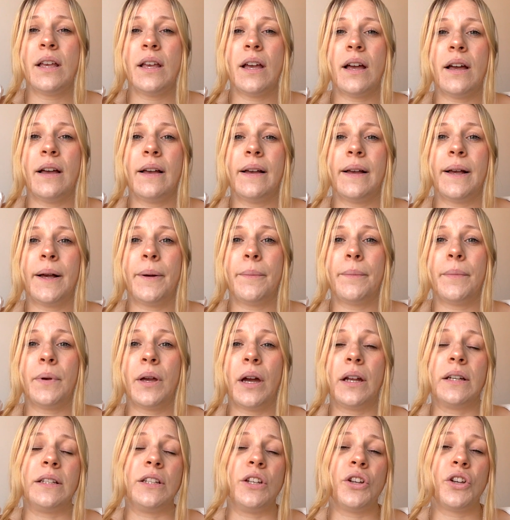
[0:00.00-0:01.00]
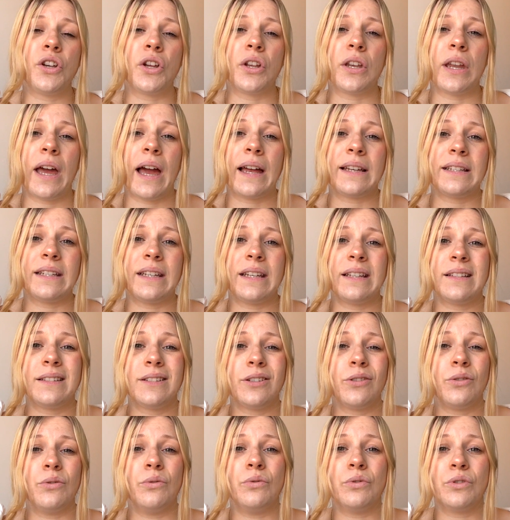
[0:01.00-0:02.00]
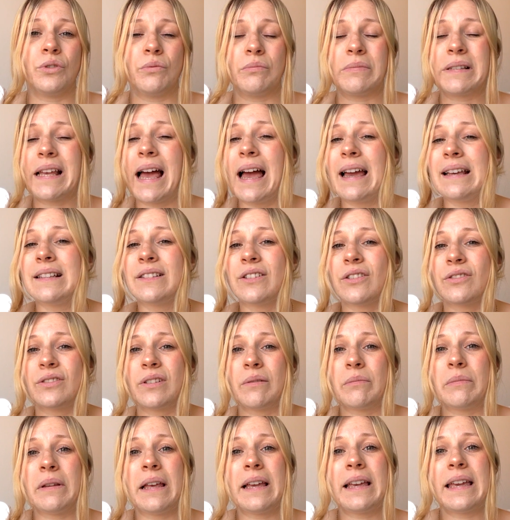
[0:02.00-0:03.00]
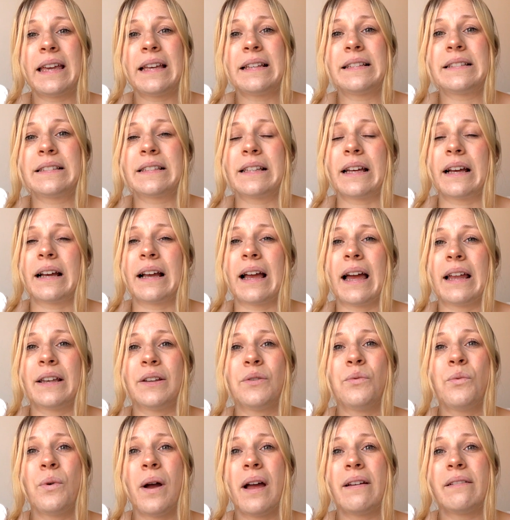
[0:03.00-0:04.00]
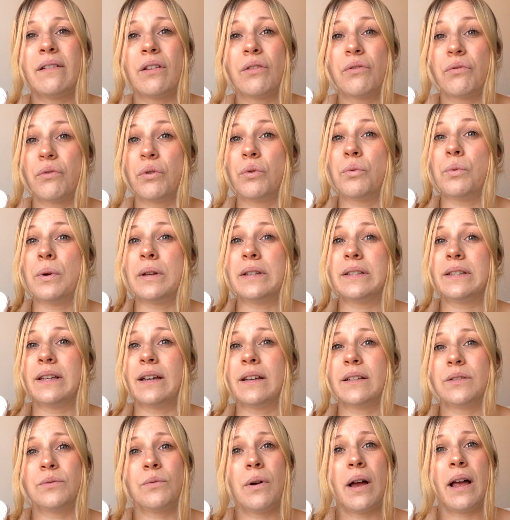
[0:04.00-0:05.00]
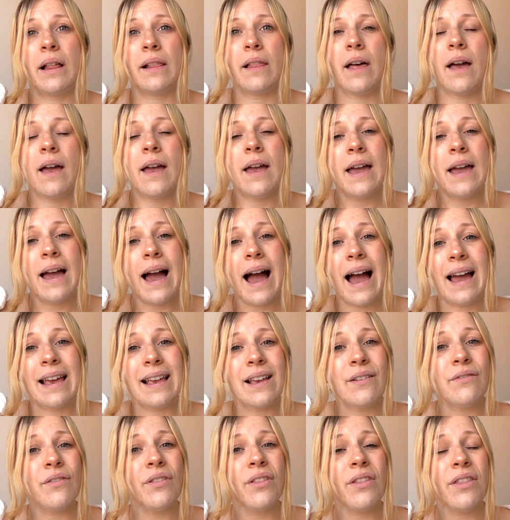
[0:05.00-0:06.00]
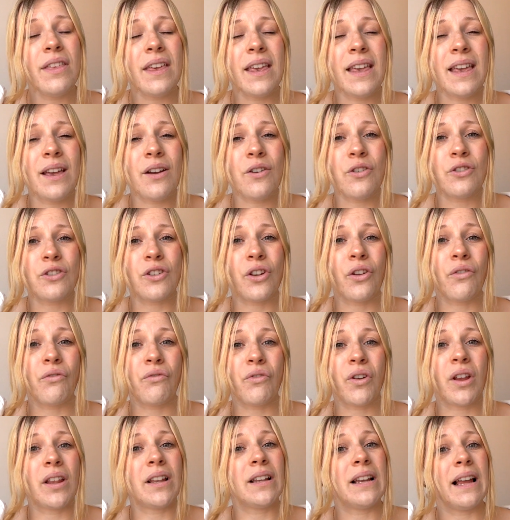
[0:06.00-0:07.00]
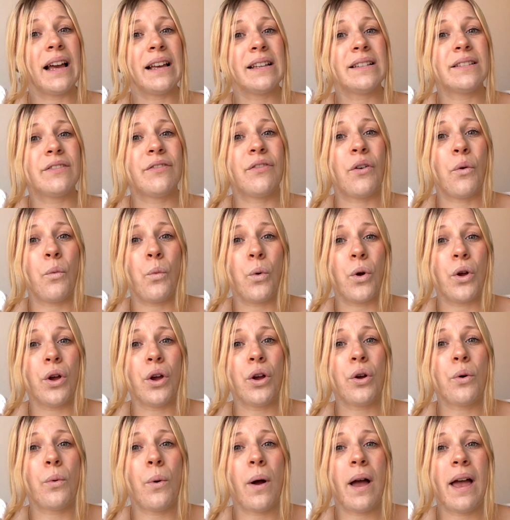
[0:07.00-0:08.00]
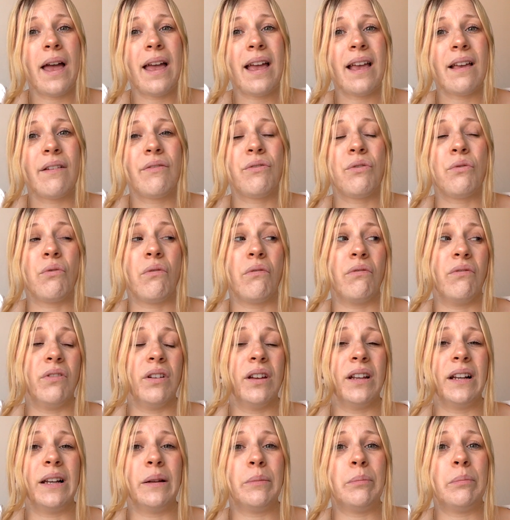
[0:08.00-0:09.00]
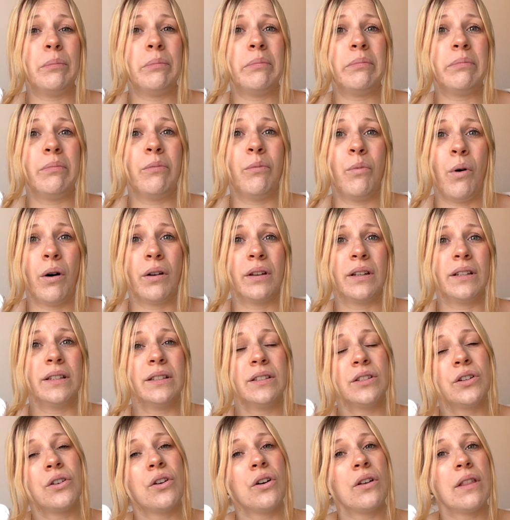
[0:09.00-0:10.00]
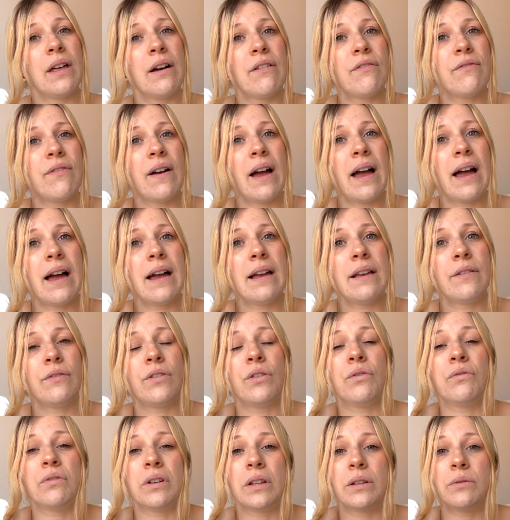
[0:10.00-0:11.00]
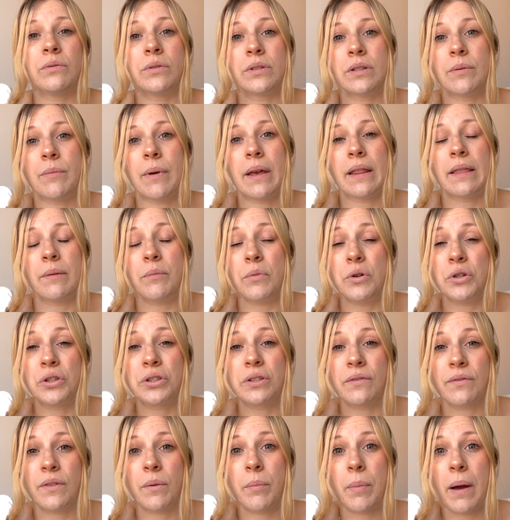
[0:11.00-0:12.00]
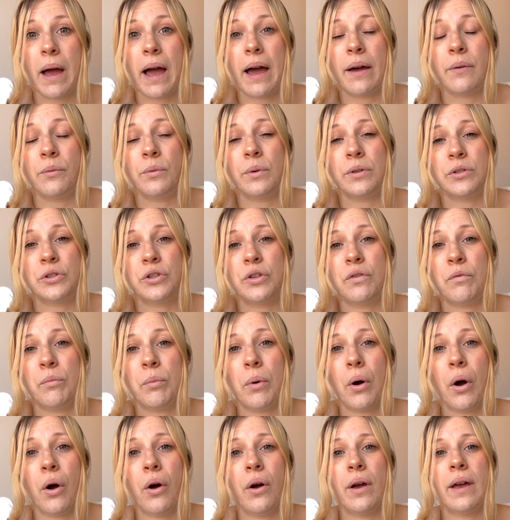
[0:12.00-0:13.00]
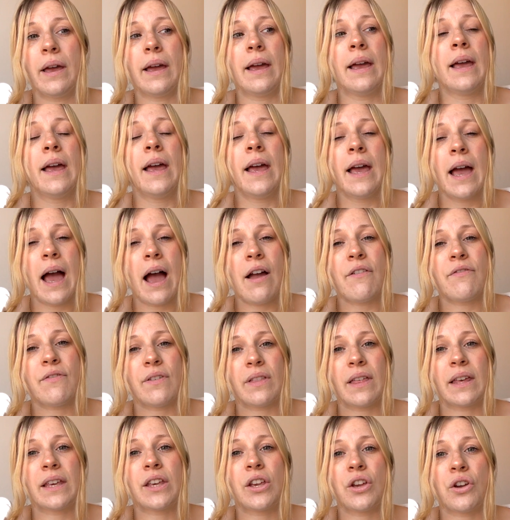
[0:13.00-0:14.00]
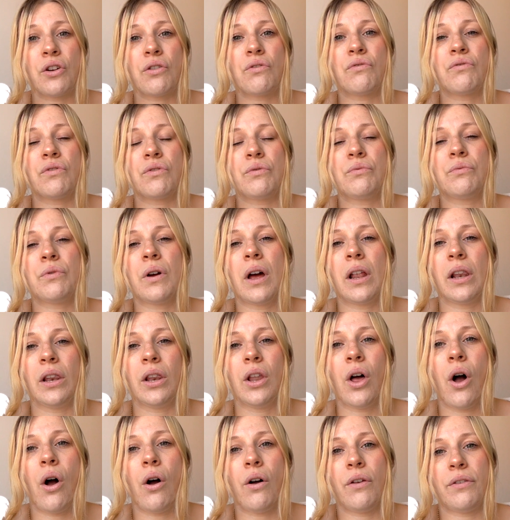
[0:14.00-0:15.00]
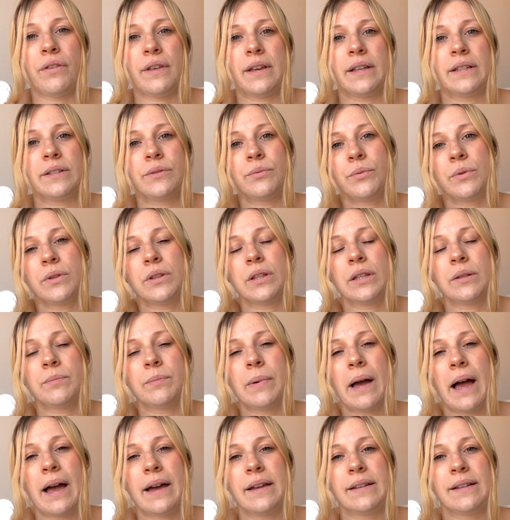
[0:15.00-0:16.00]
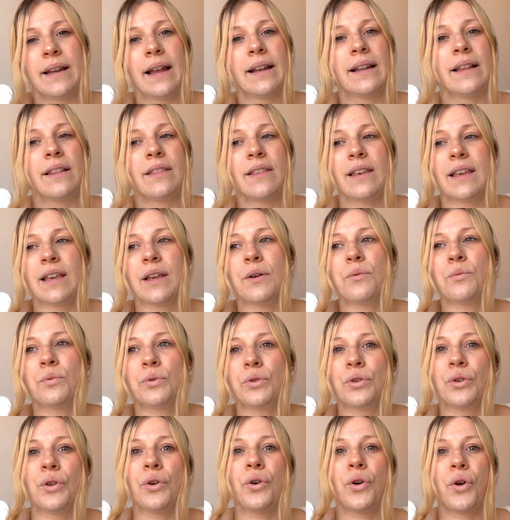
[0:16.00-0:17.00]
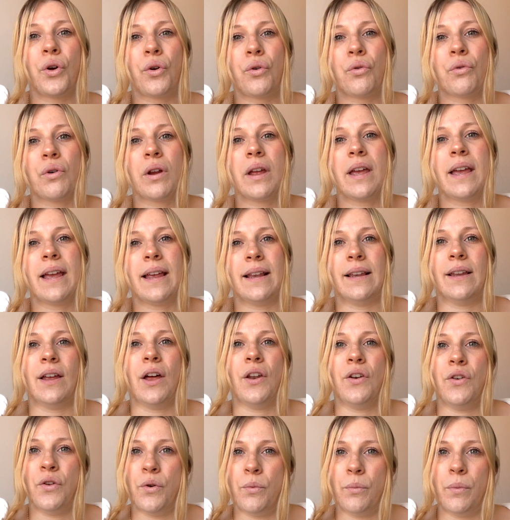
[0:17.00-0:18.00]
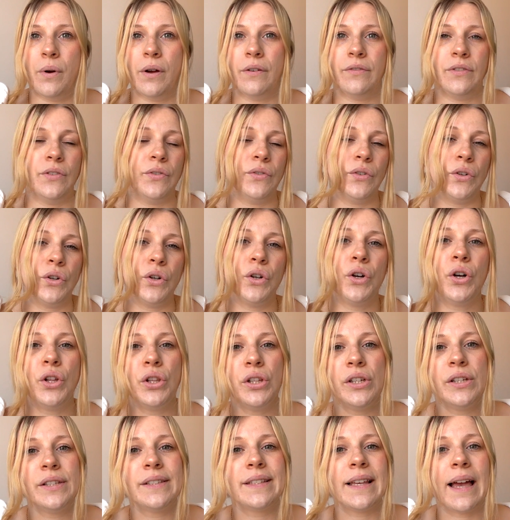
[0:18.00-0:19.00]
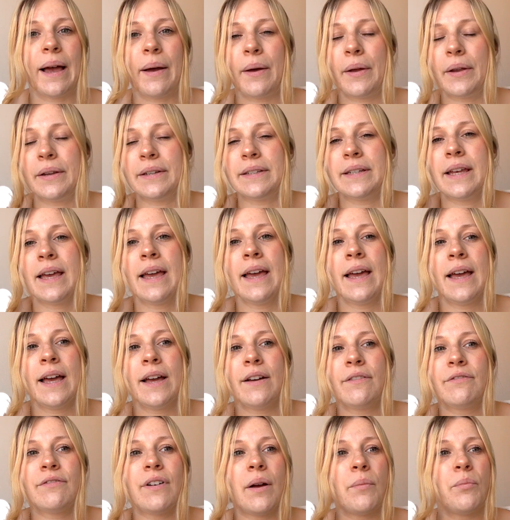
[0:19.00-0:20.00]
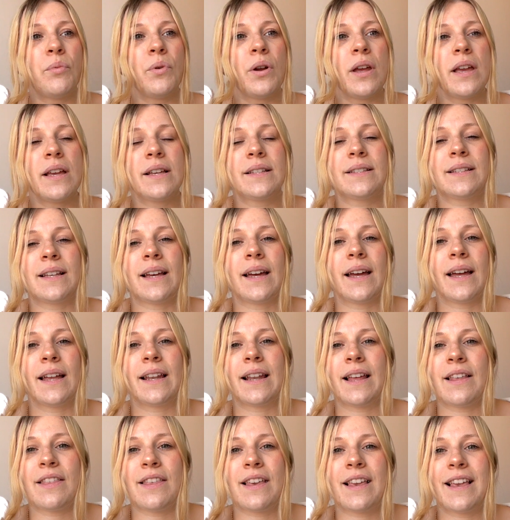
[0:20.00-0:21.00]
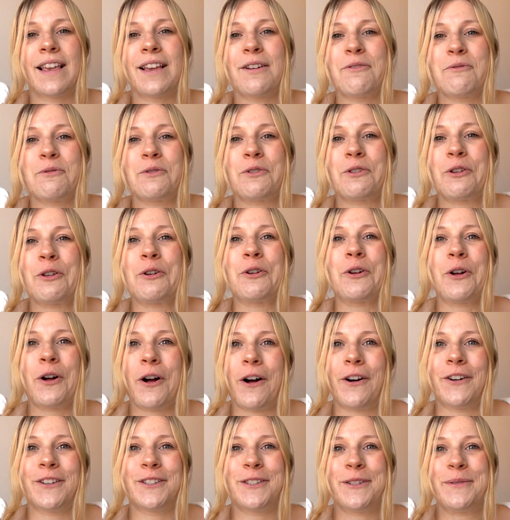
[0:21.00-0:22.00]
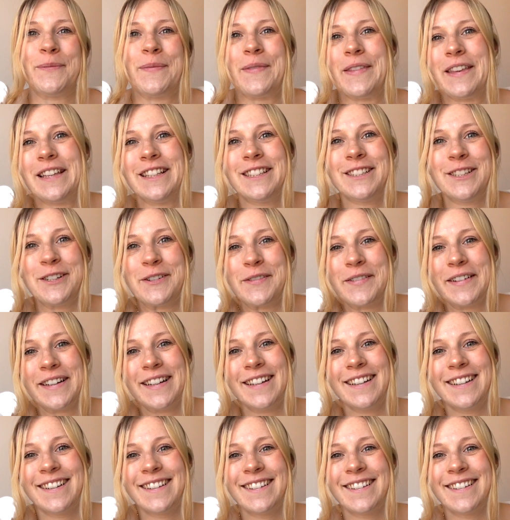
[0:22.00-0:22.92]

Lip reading: And you can add it to some tights or some leggings and kind of wear it through winter as well. I even think it could look really nice for workwear if you really wanting to go that far. If you really want to make the most of the pattern once you've bought it, I feel like you could do a lot of things with this pattern, and I think it would look great in a number of different colours and fabrics, and I think it would look awesome this summer.